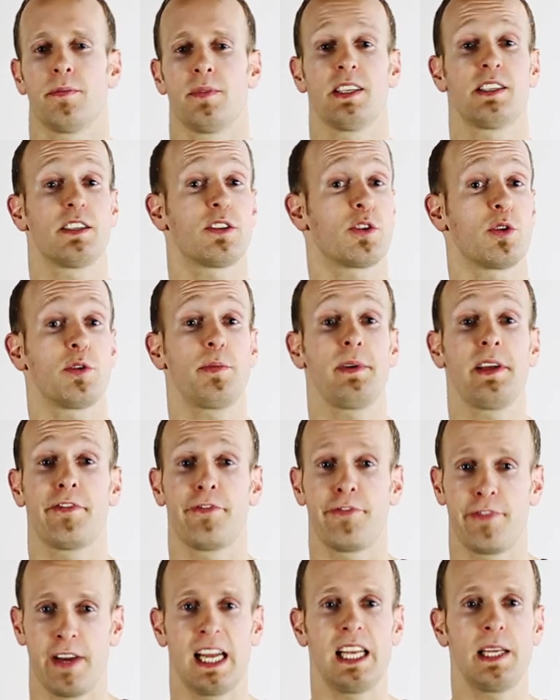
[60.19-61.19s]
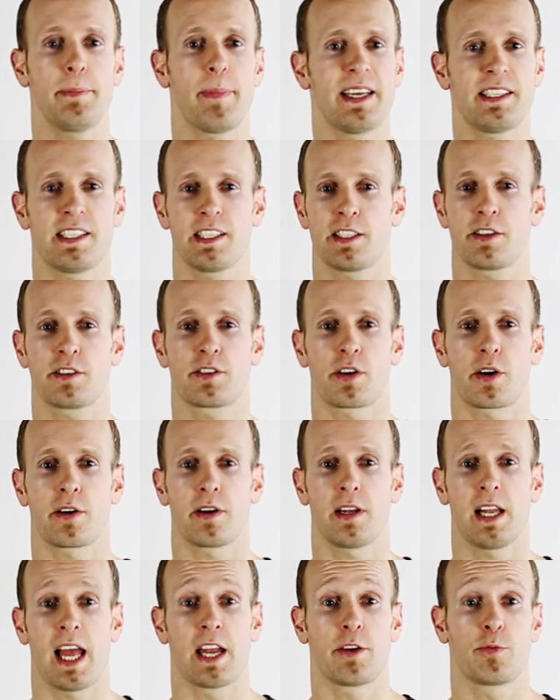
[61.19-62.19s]
This is going to be a fairly basic
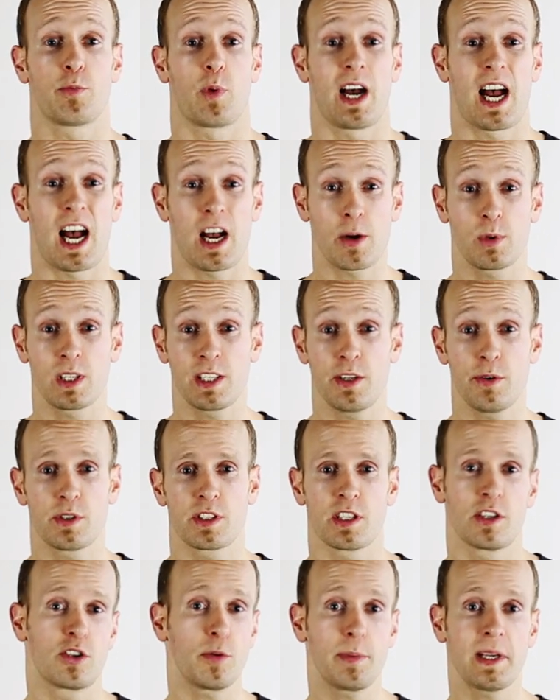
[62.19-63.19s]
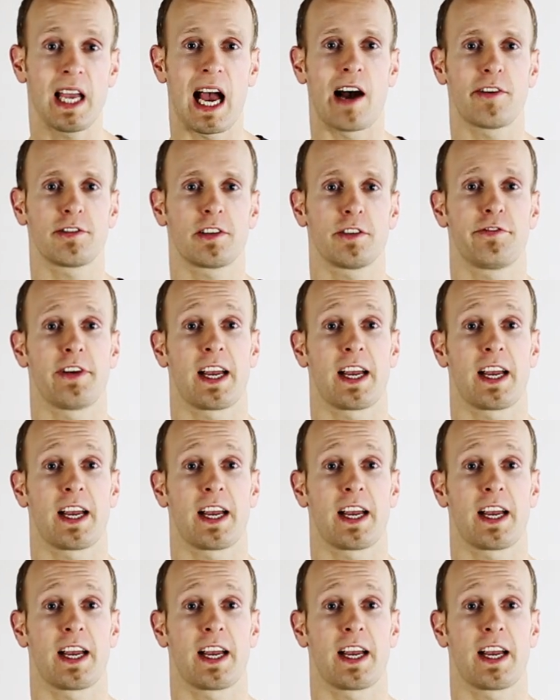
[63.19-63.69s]
tutorial, and while I will use Adobe After